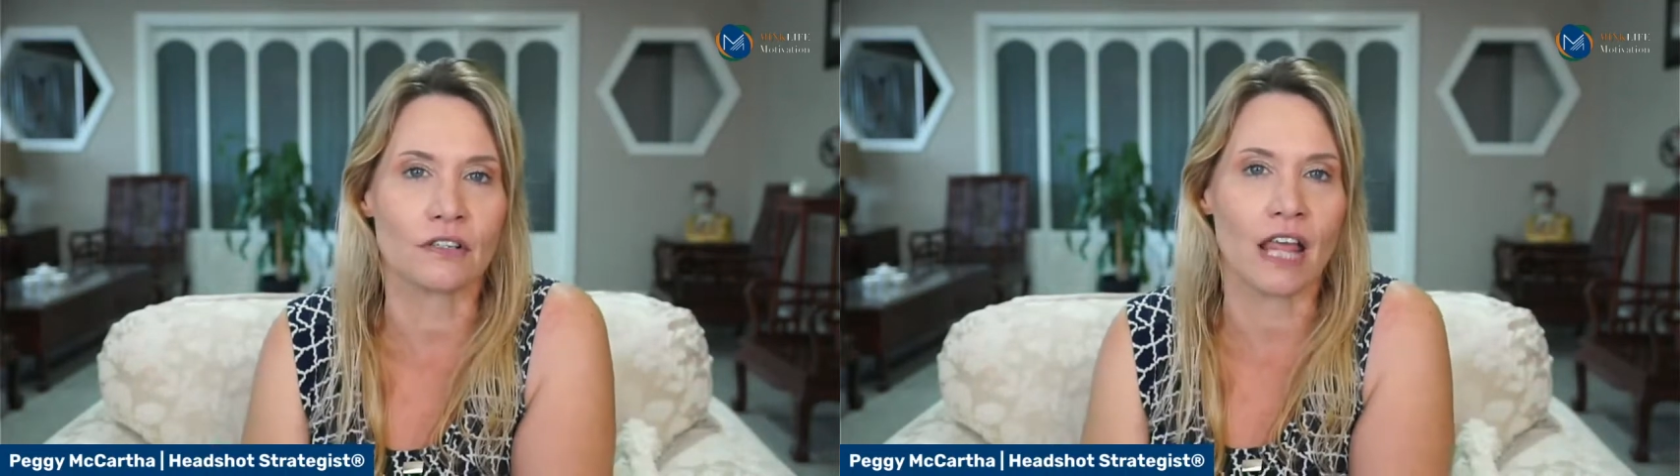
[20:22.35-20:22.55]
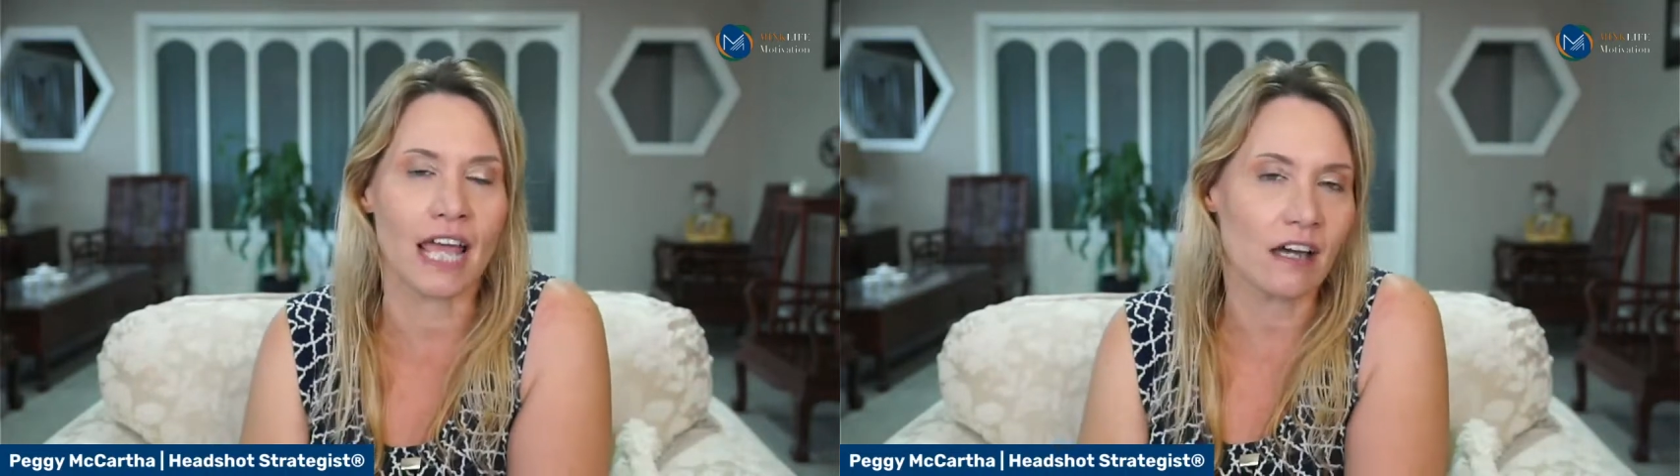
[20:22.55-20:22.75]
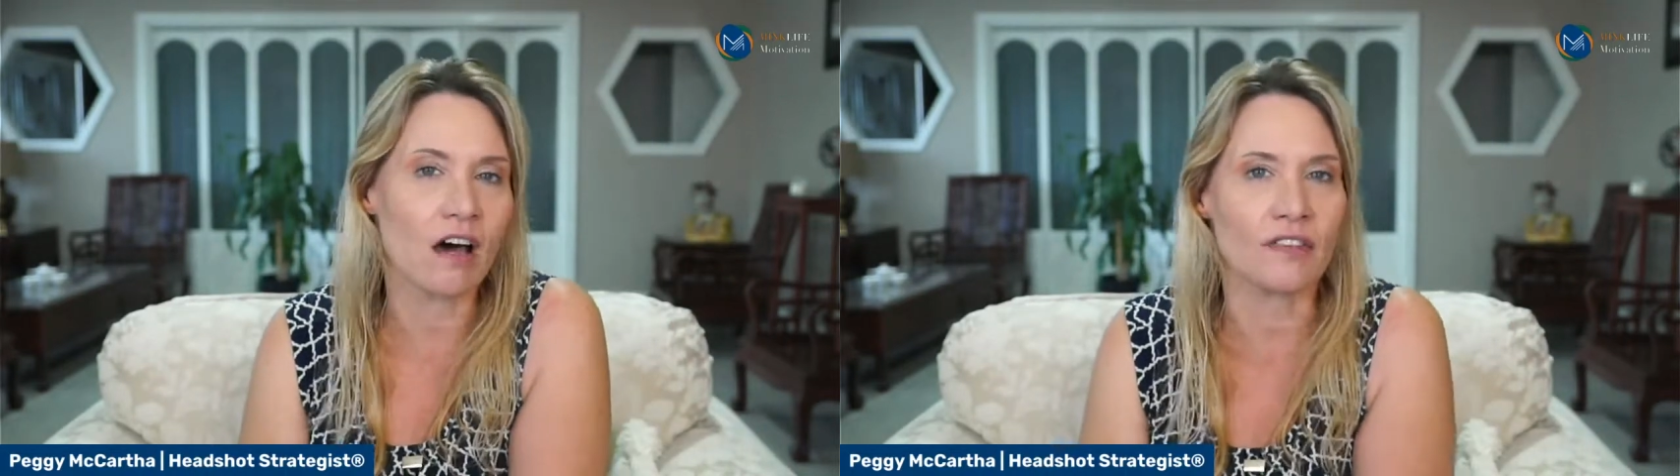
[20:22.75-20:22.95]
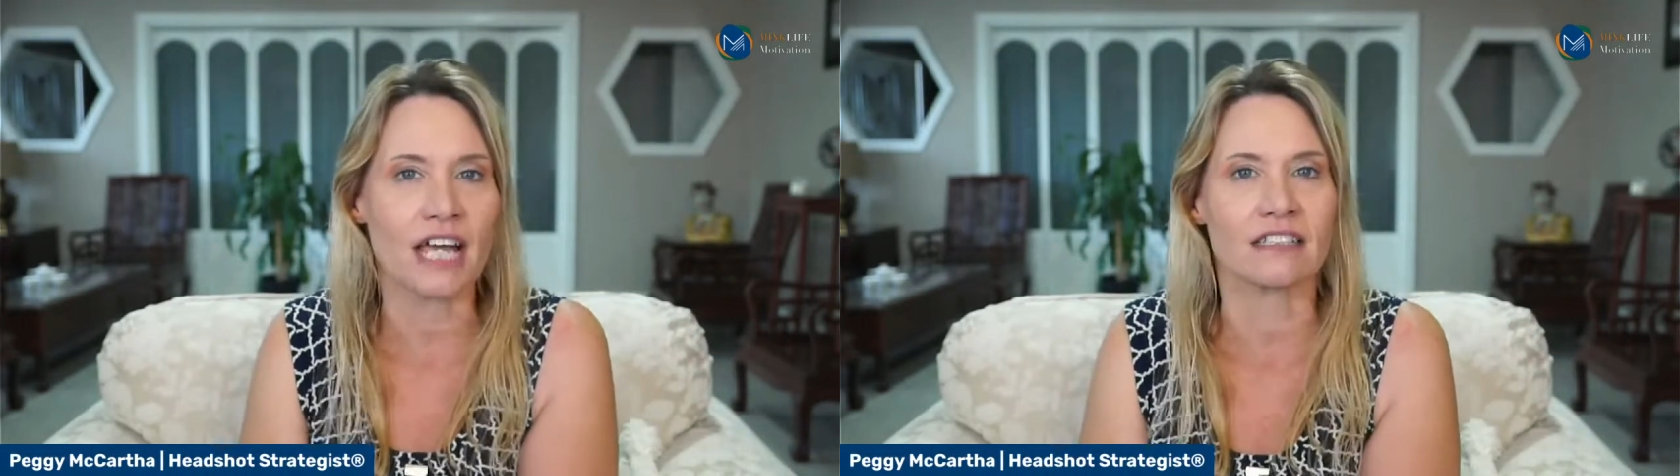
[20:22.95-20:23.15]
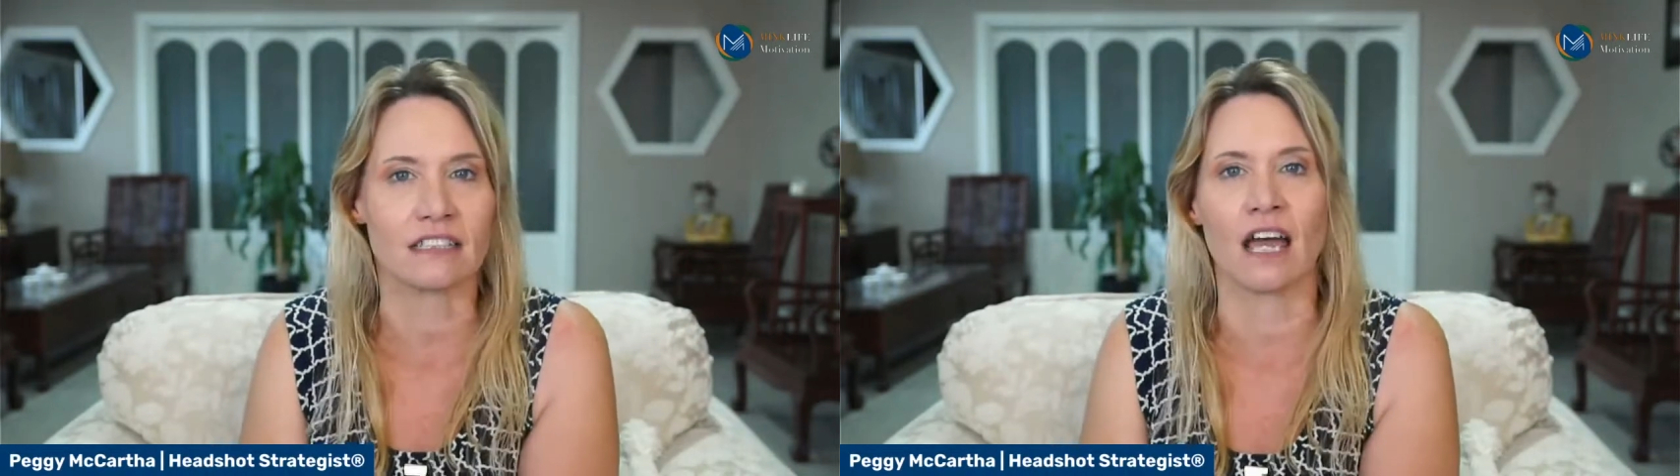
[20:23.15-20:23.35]
you're like, oh,
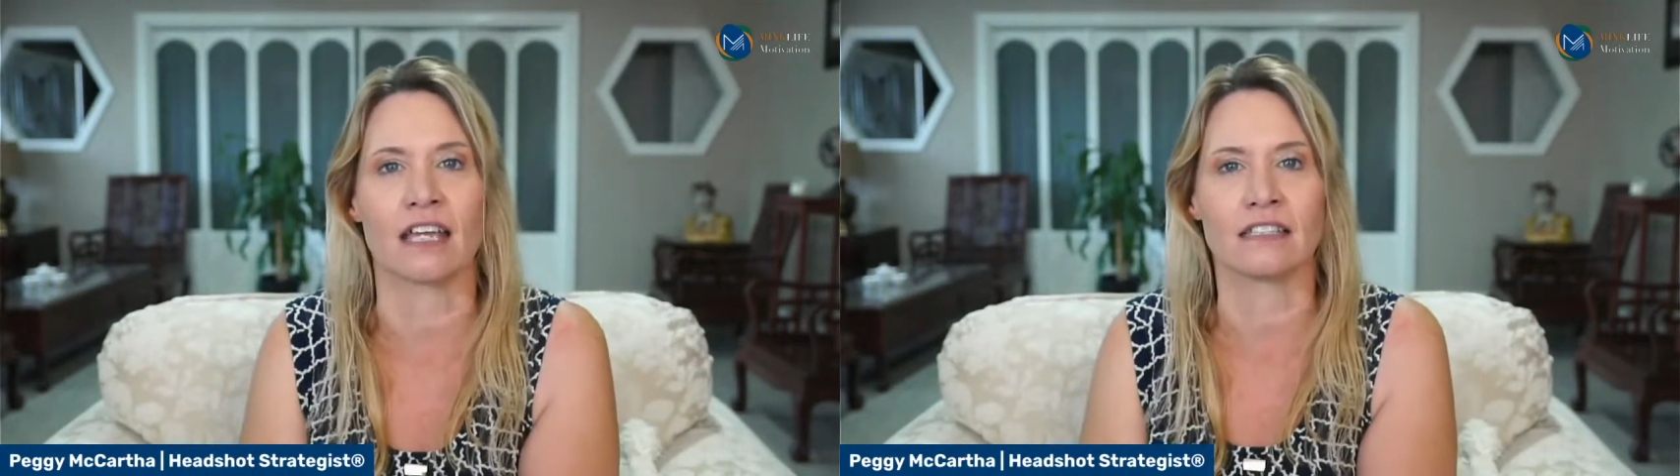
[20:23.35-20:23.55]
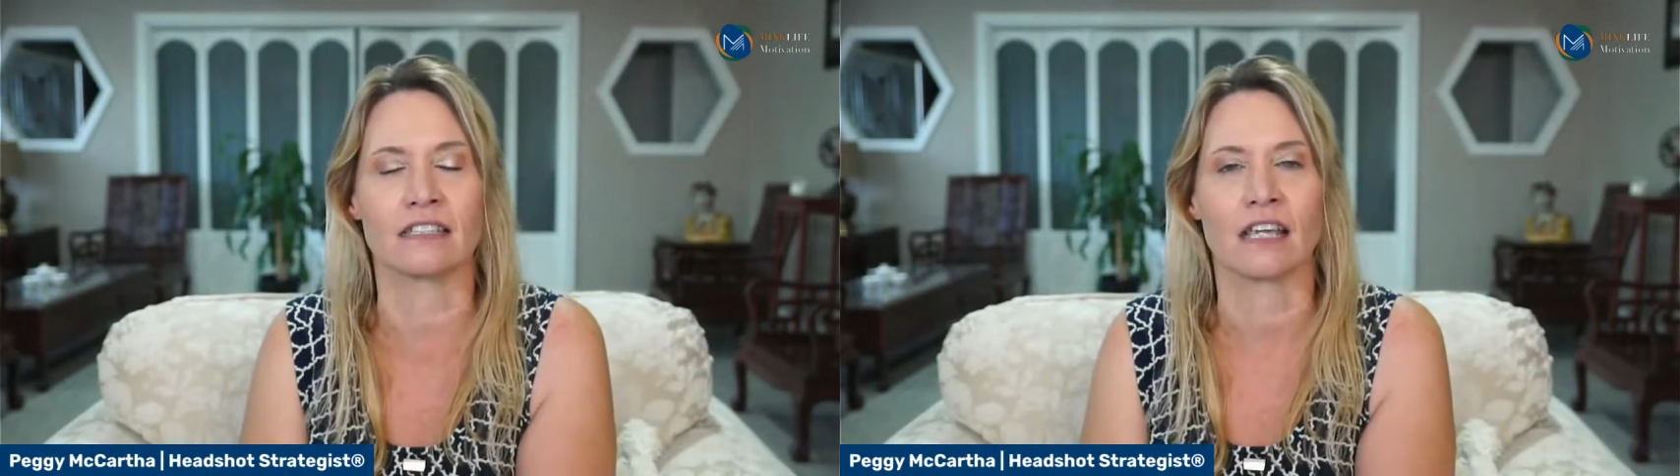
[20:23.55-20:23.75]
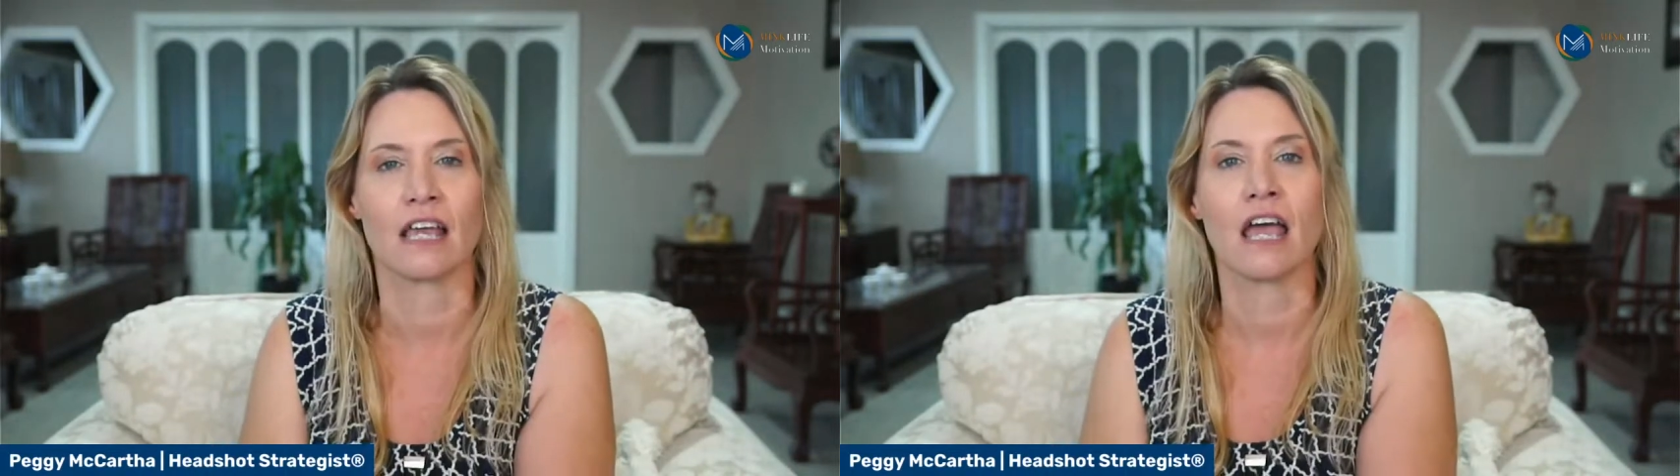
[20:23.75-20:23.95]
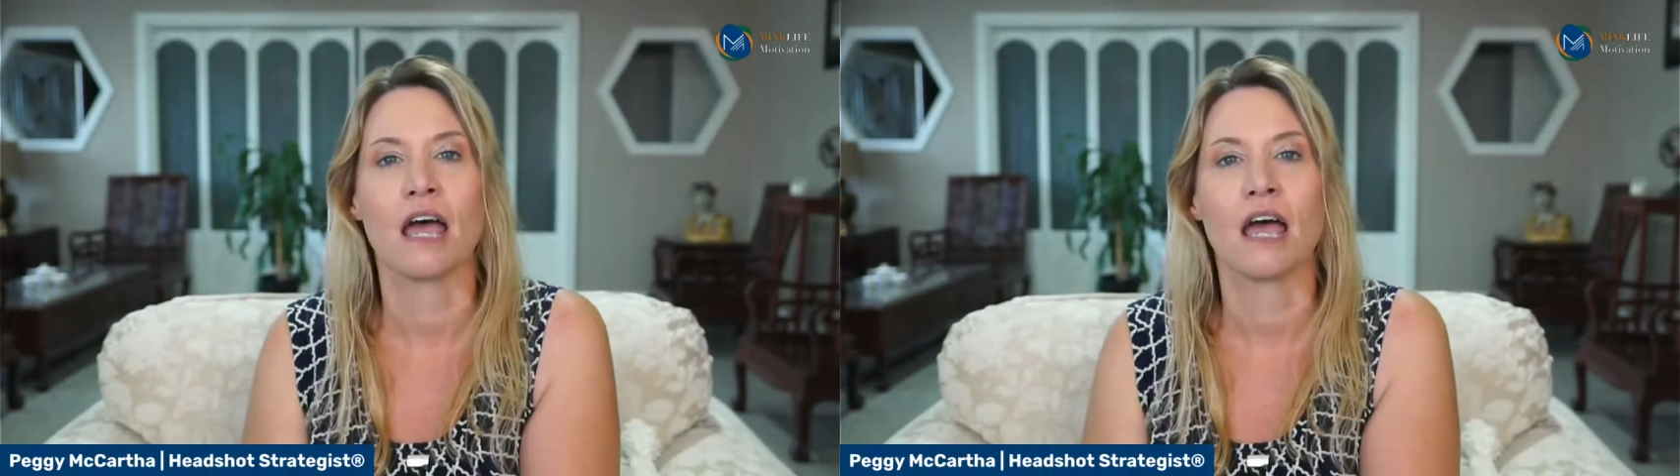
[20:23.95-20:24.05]
that's nice.